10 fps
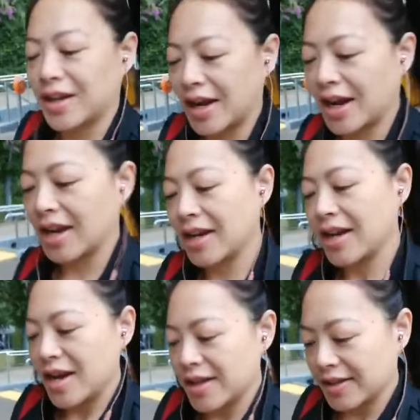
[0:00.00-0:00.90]
And
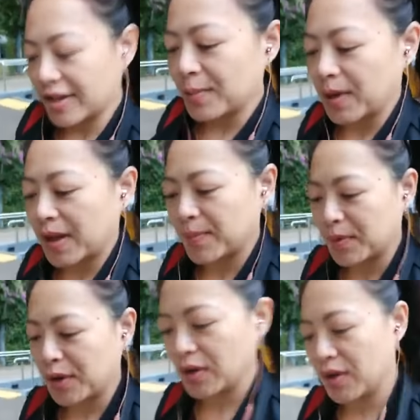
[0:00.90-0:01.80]
there's some people
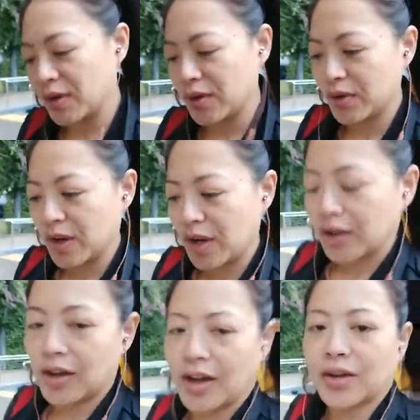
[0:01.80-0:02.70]
who
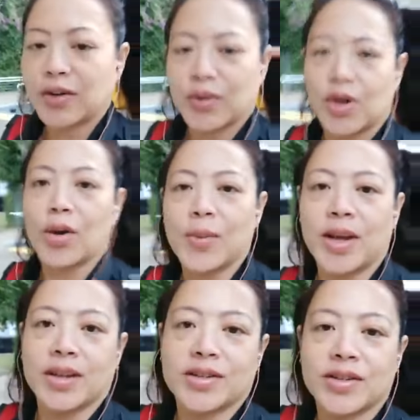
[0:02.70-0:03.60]
like or
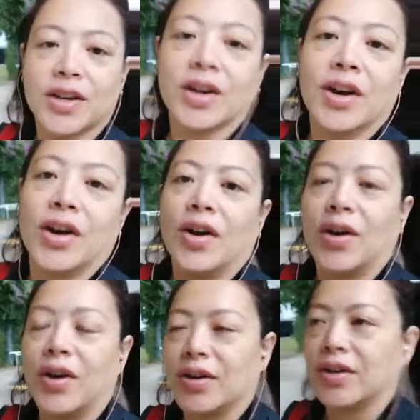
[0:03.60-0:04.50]
comment
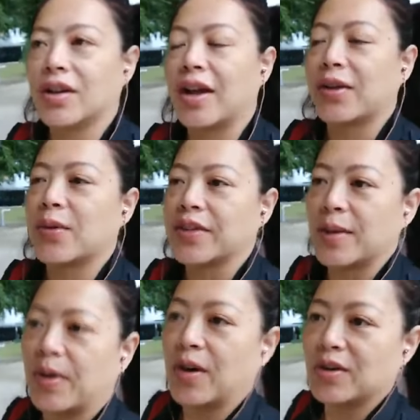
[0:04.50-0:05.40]
on, like, what they
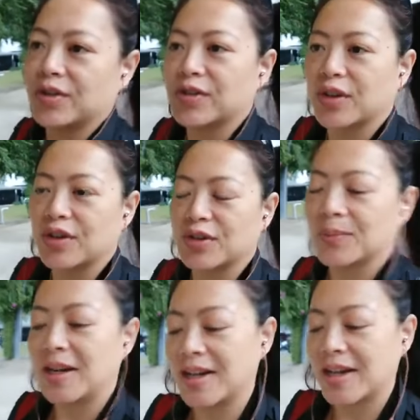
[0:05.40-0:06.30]
post on social
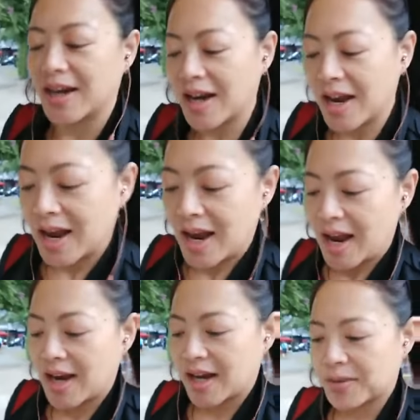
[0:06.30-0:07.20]
media,
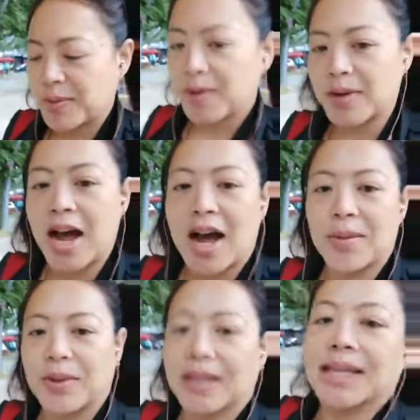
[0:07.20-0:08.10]
and other people can't
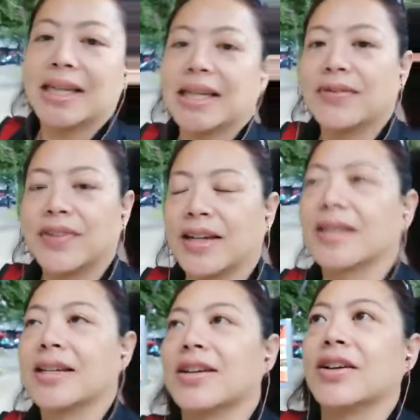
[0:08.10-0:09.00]
believe that,
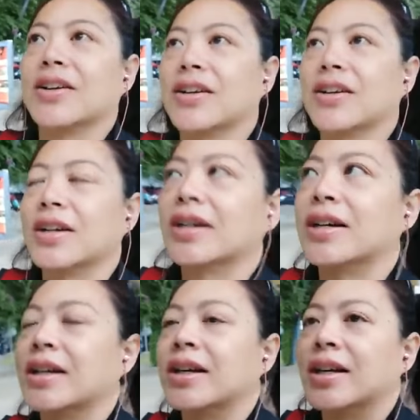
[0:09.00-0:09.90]
you know,
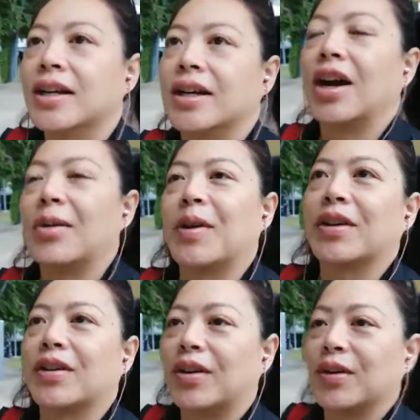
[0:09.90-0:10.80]
oh my
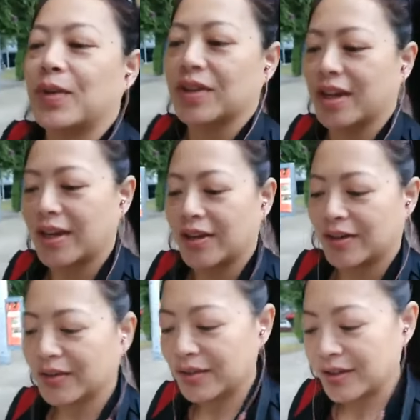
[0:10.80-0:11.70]
God, what the
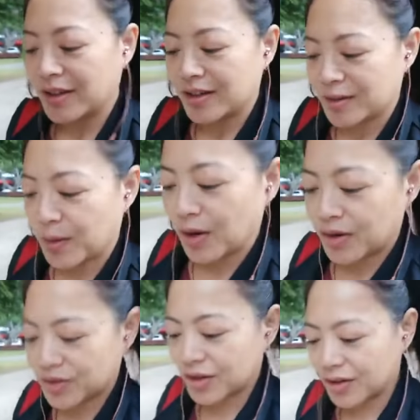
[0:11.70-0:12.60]
hell, this
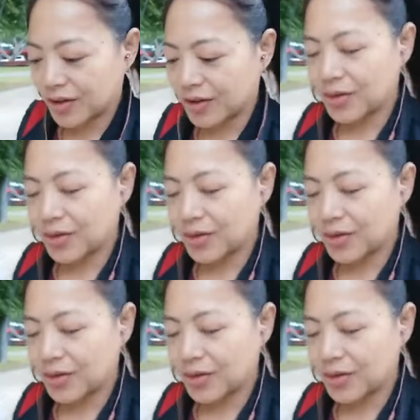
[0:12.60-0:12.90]
person